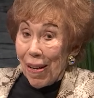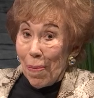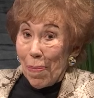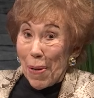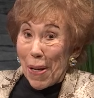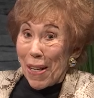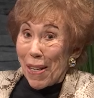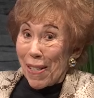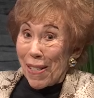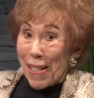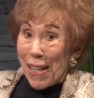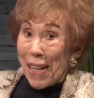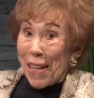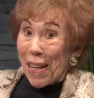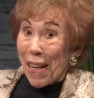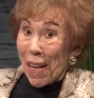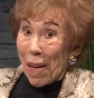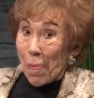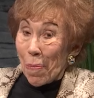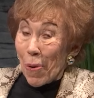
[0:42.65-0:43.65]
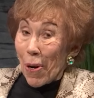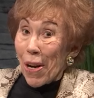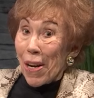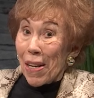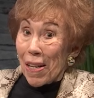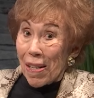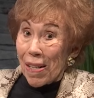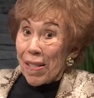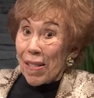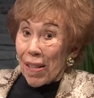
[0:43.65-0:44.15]
because it can
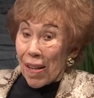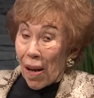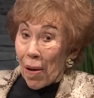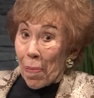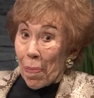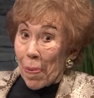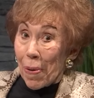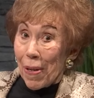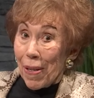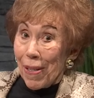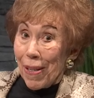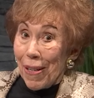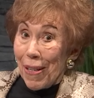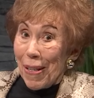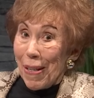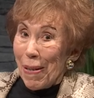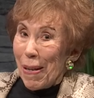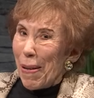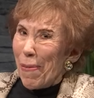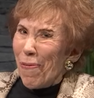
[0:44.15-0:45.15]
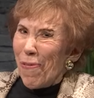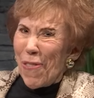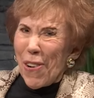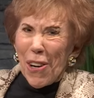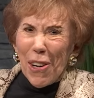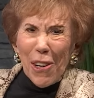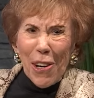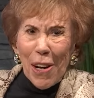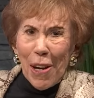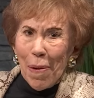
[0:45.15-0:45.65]
break us up.
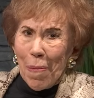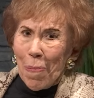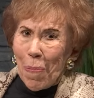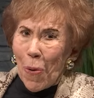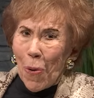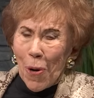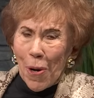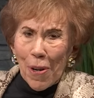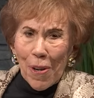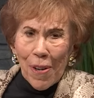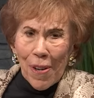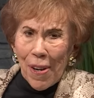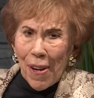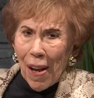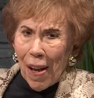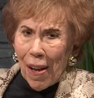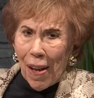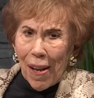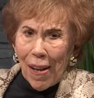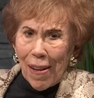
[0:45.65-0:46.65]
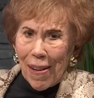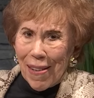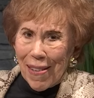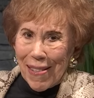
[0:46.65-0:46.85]
Very important day.